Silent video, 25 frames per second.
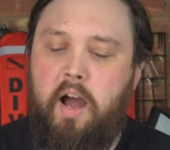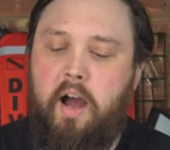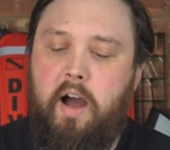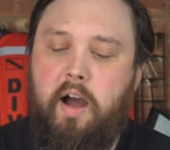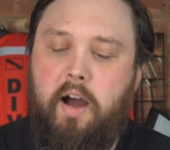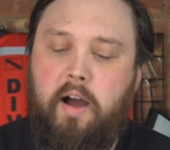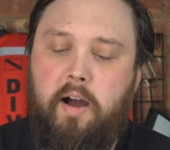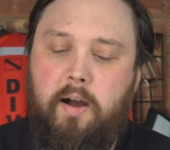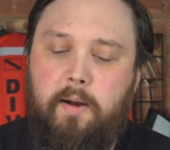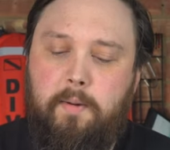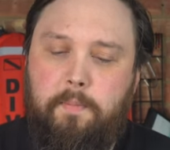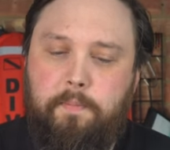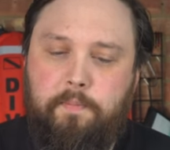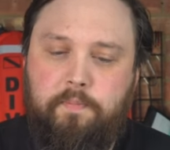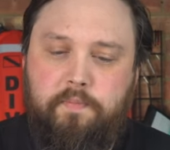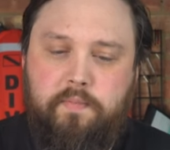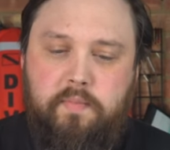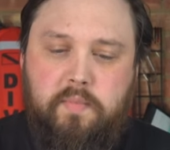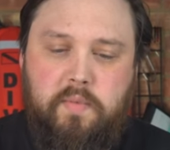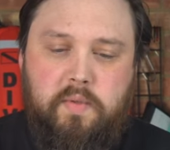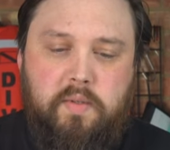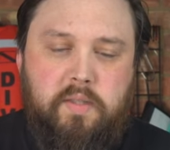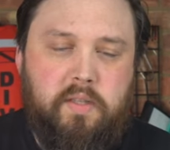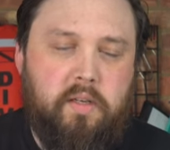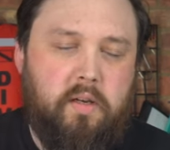
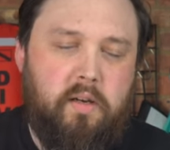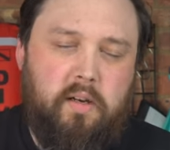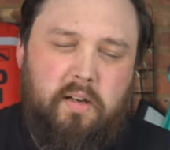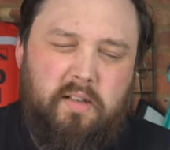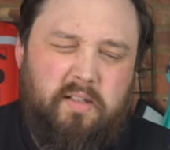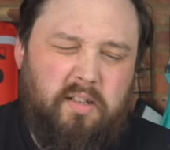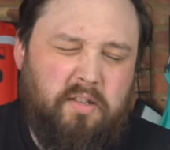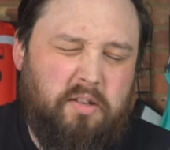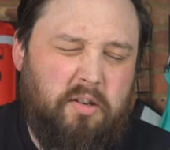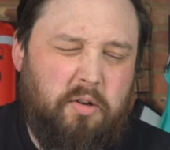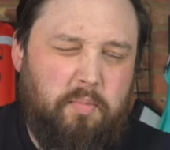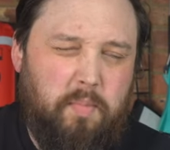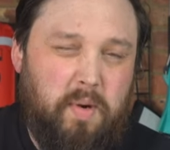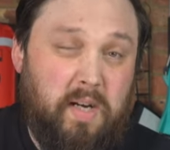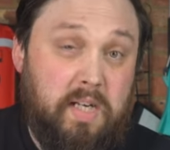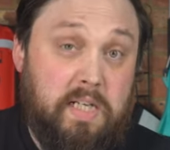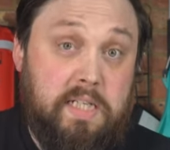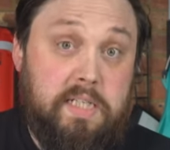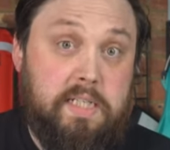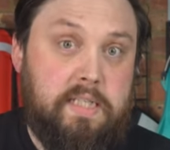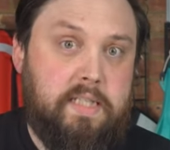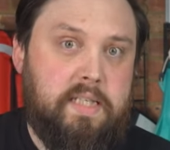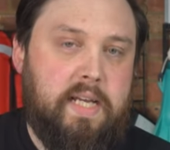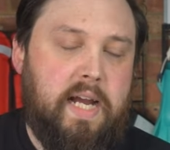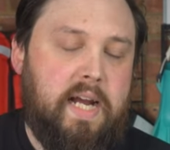So I don't know my
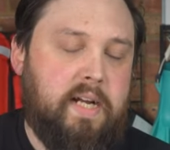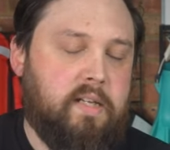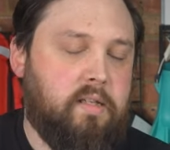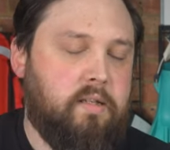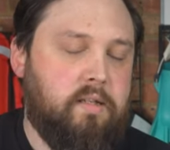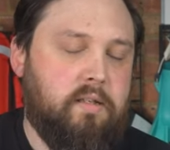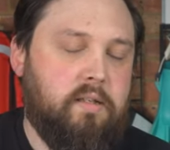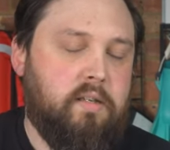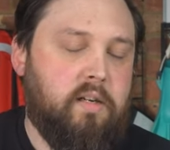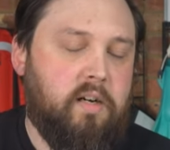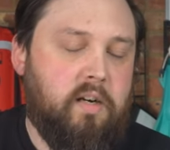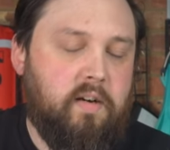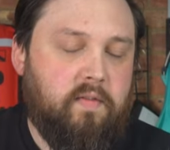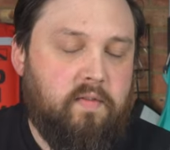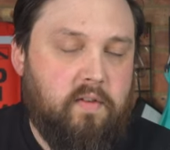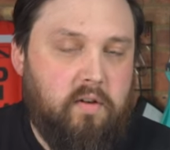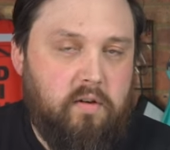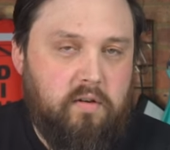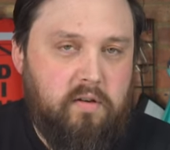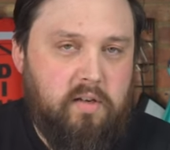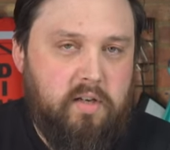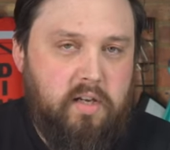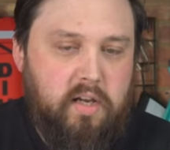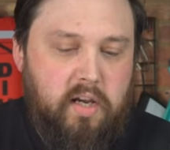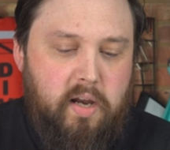exact dive
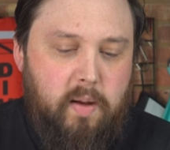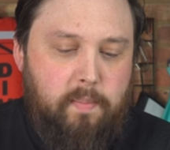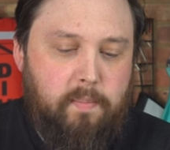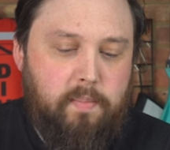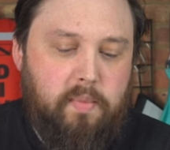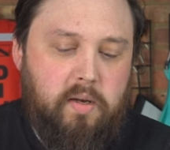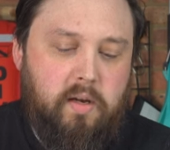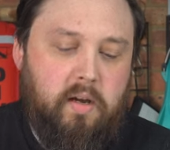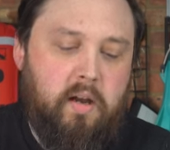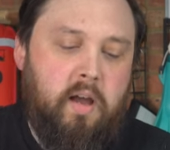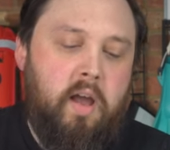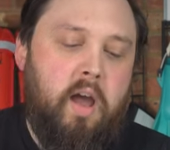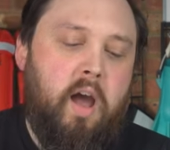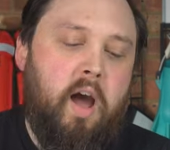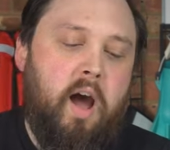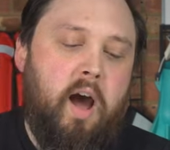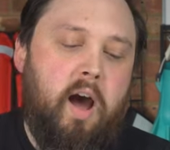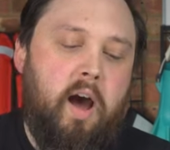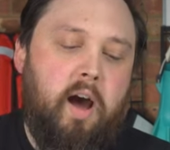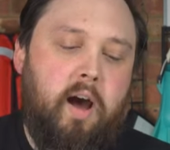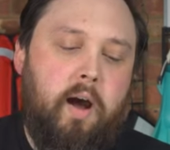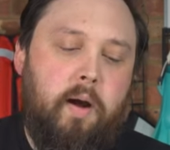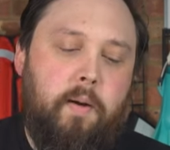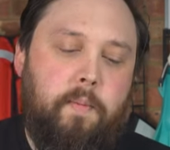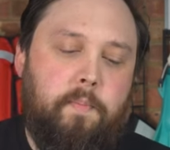log number,
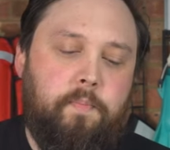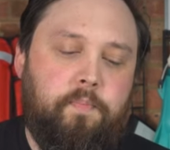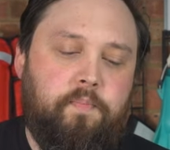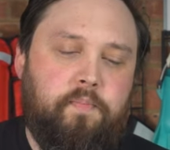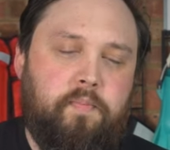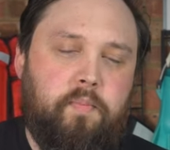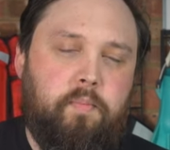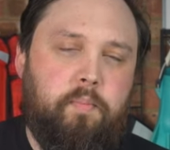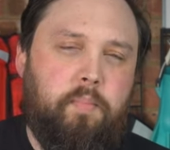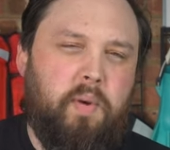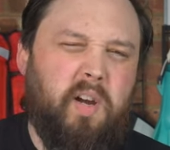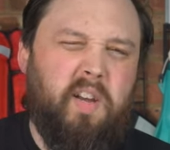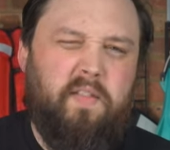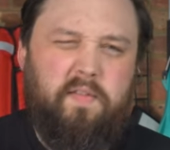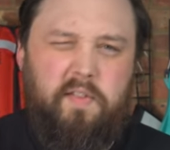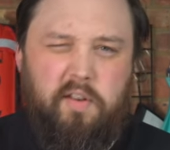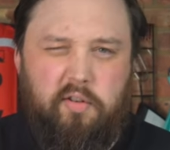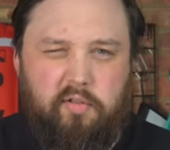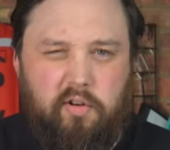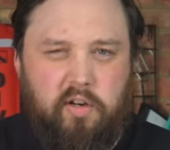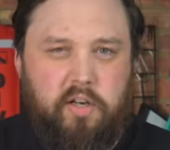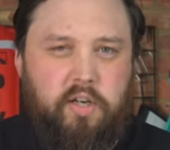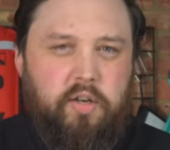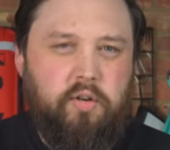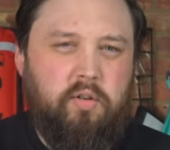but if
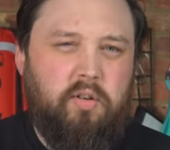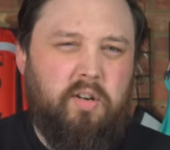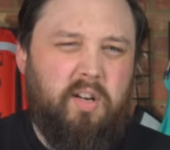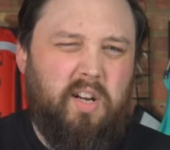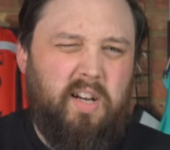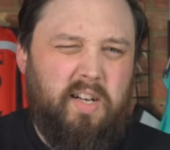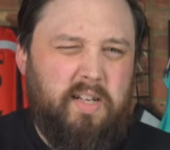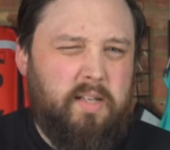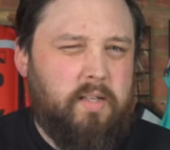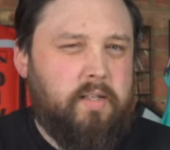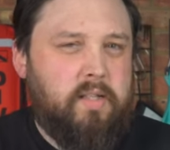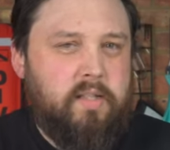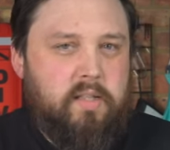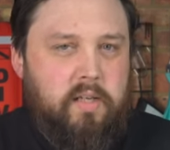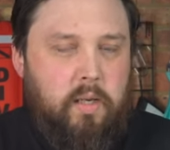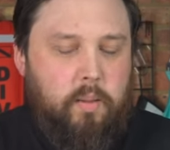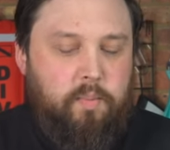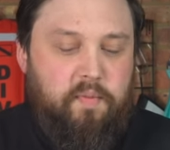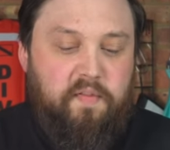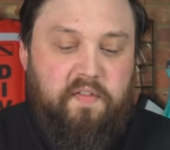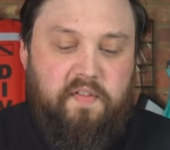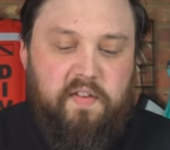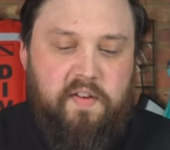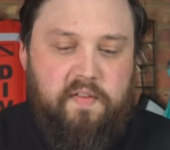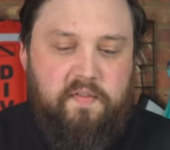you're only on like
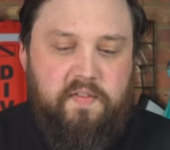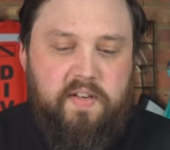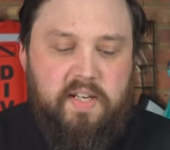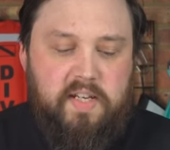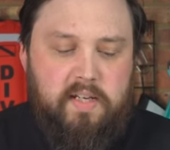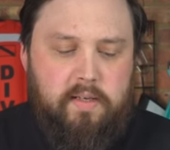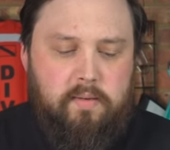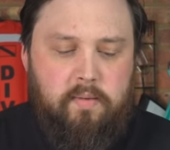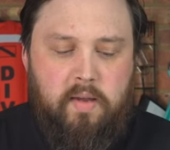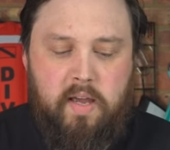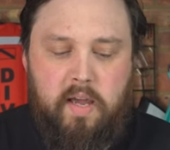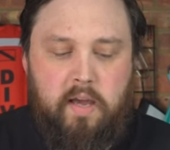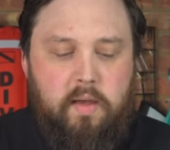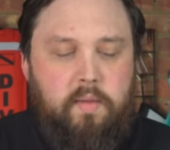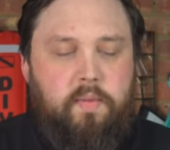sub 50,